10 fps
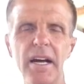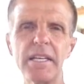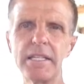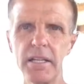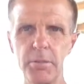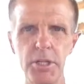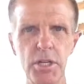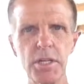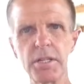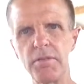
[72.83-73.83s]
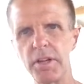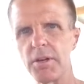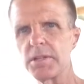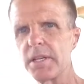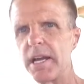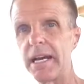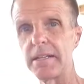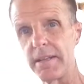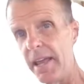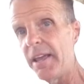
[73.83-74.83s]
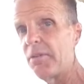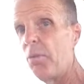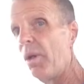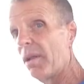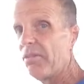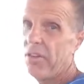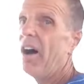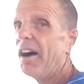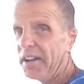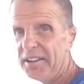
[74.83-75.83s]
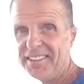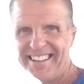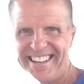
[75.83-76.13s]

uh, still images and videos that I take while I'm flying